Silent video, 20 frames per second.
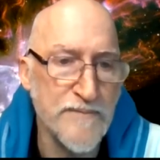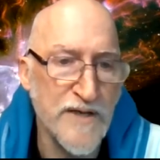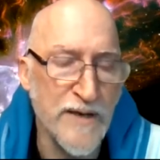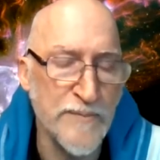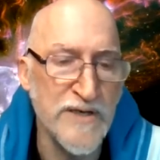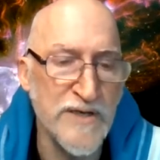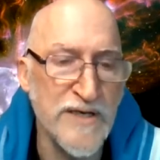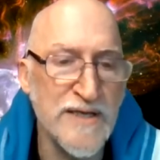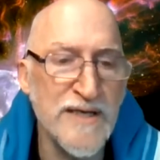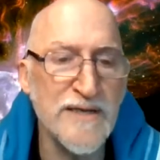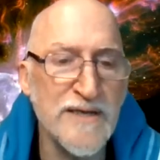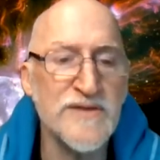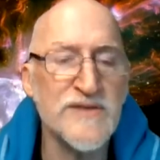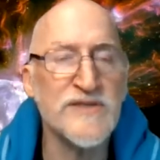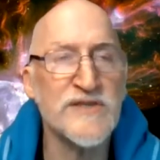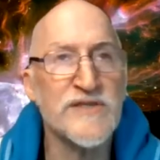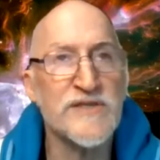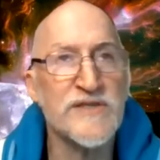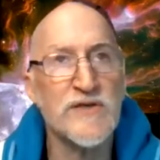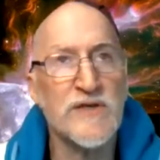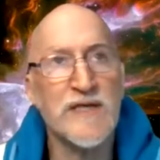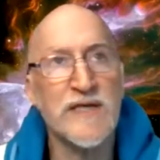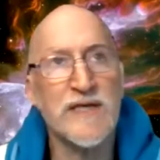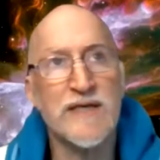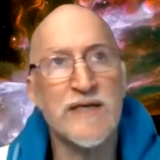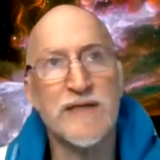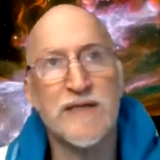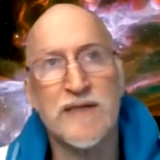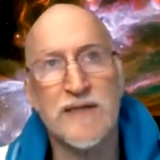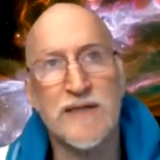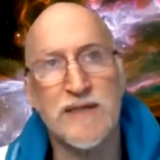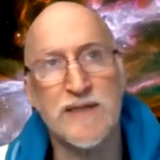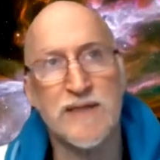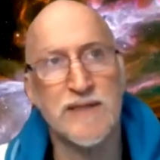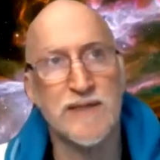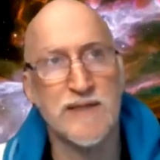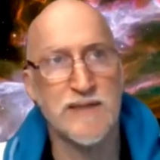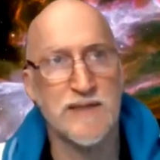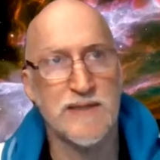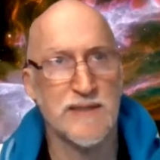I mean, again, this is sort of like
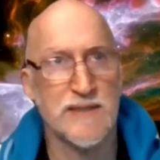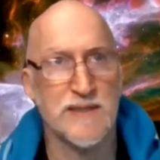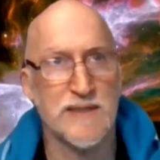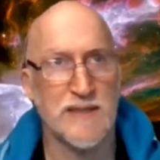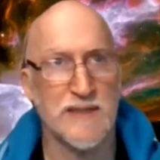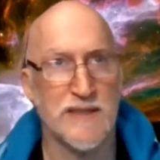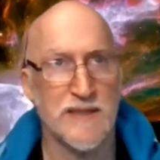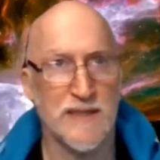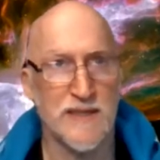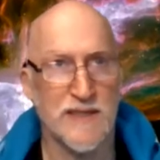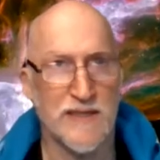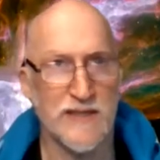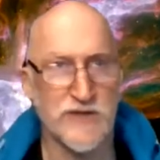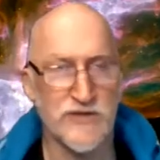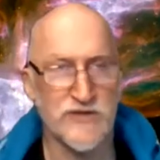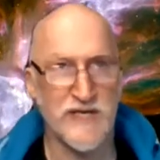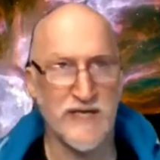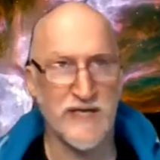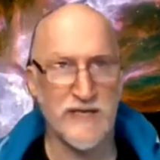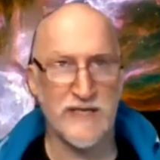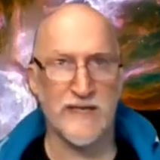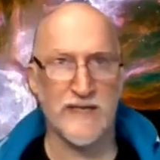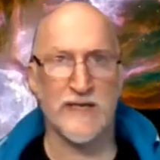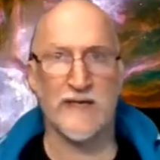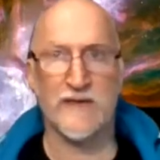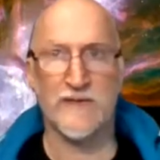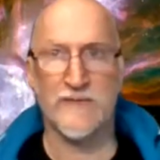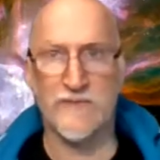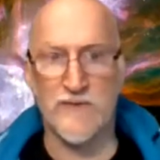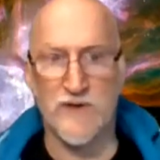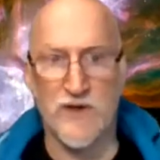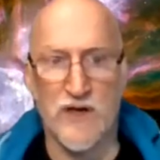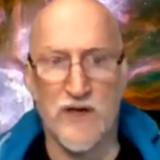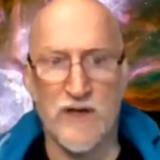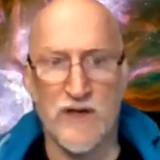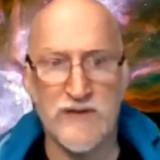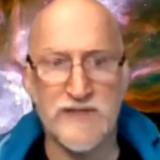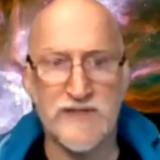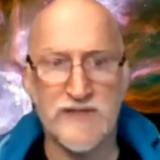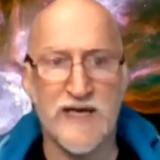like you're taking
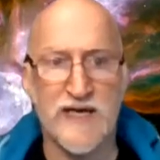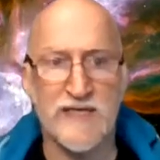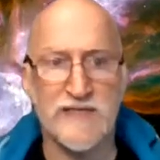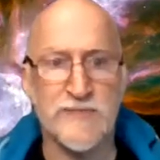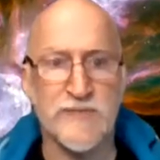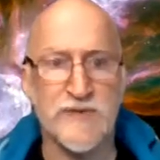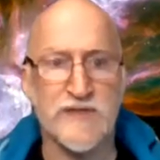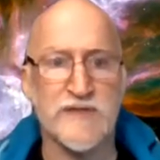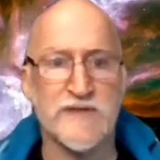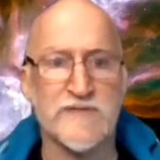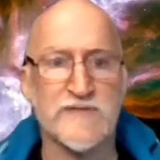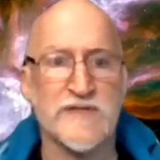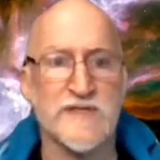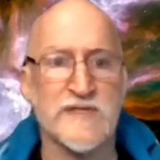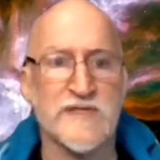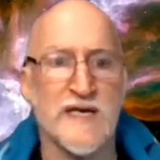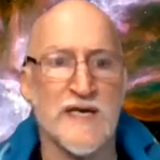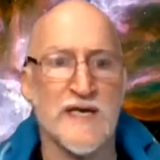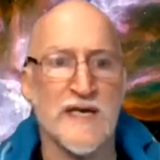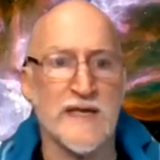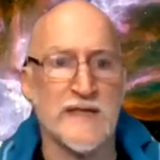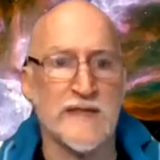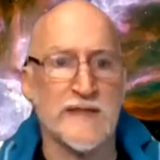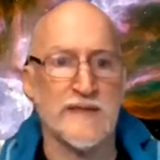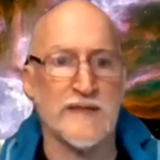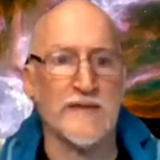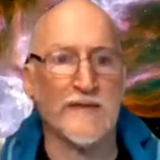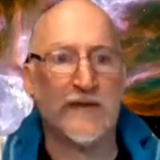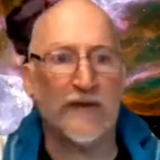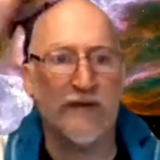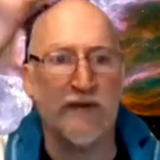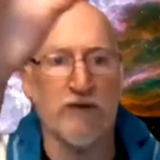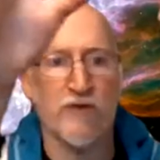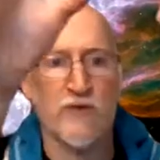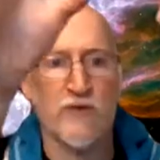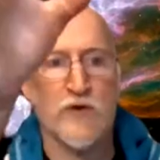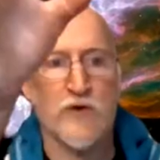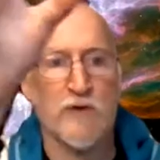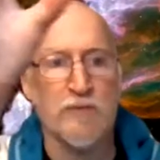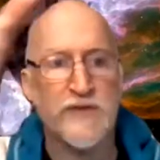all these aspects of society that are
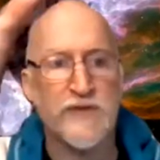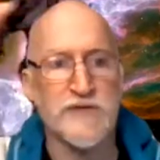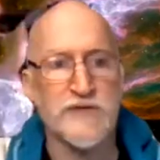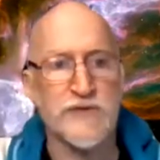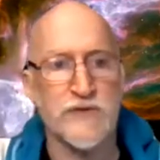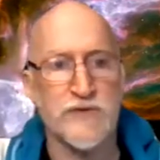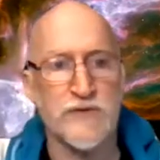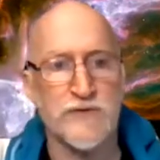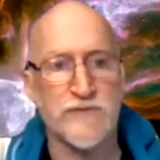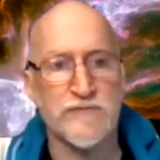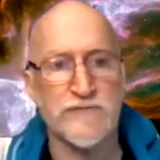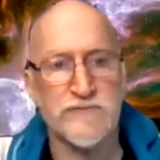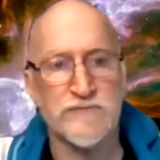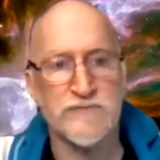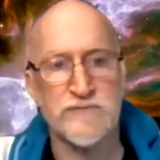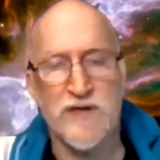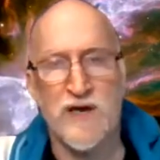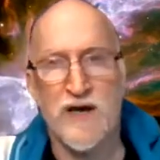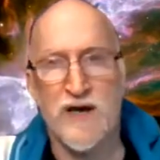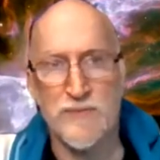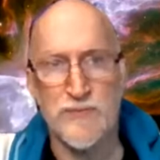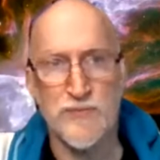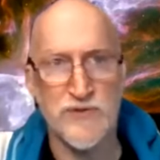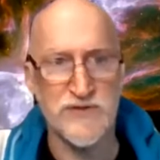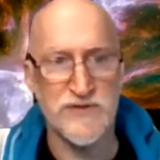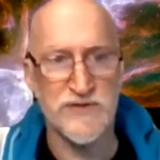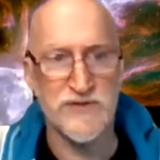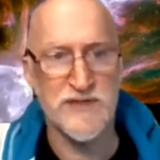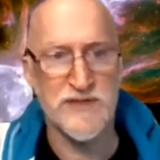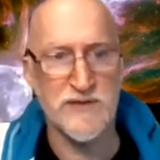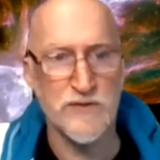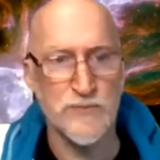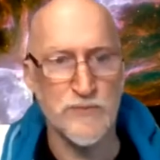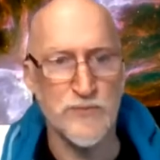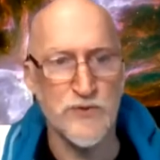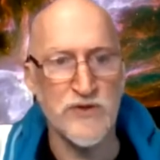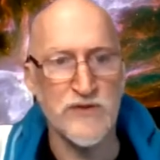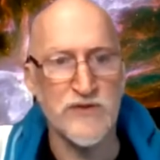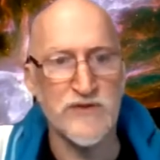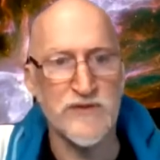normally sort of not put together and
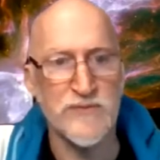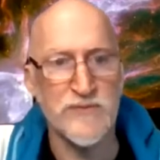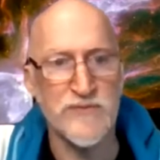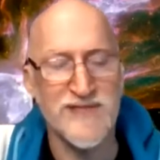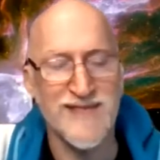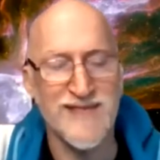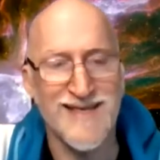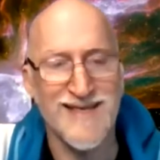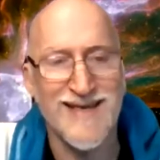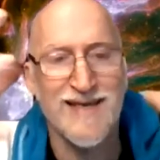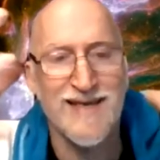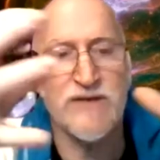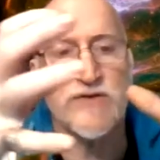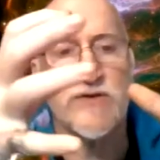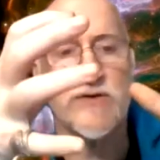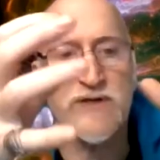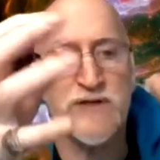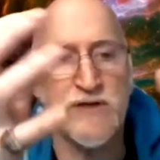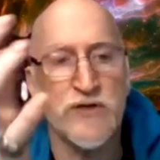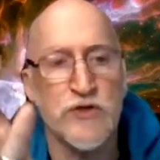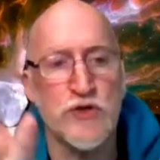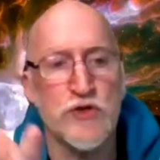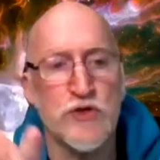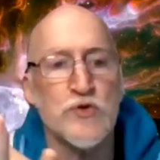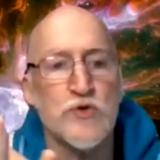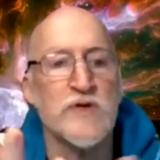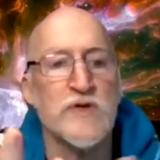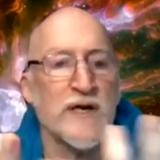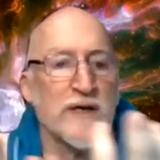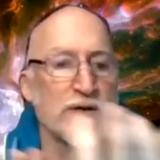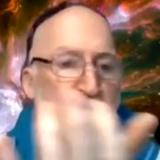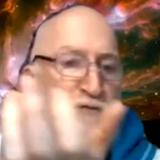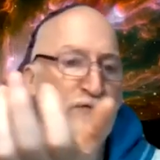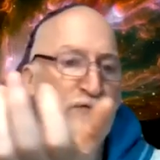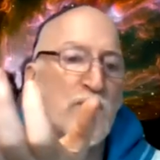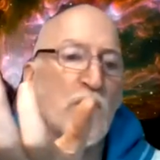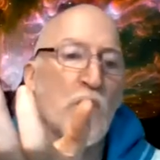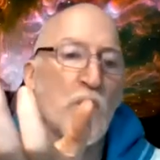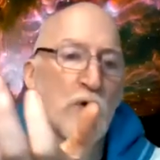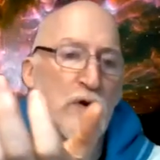put them together in a new kind of
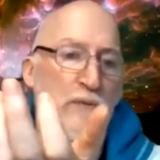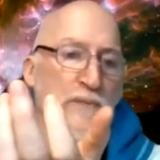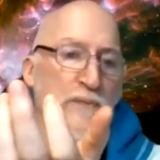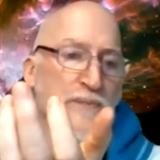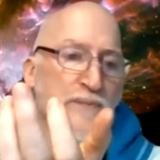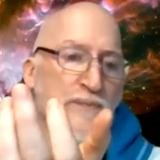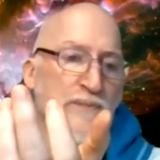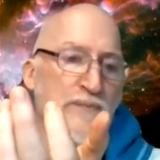form